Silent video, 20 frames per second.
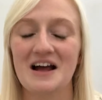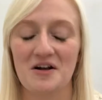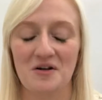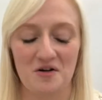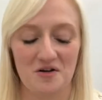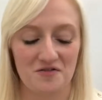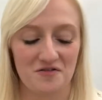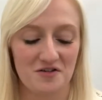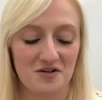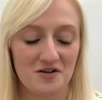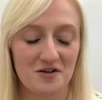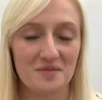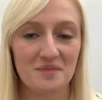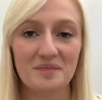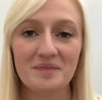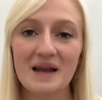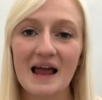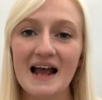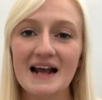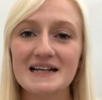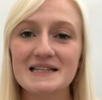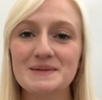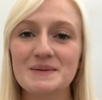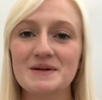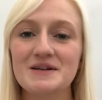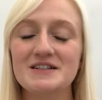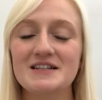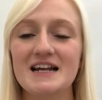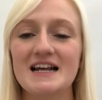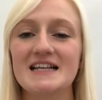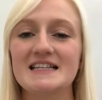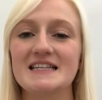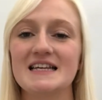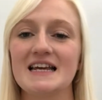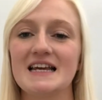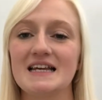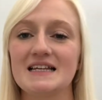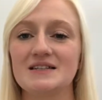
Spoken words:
I got the black Spirit jersey.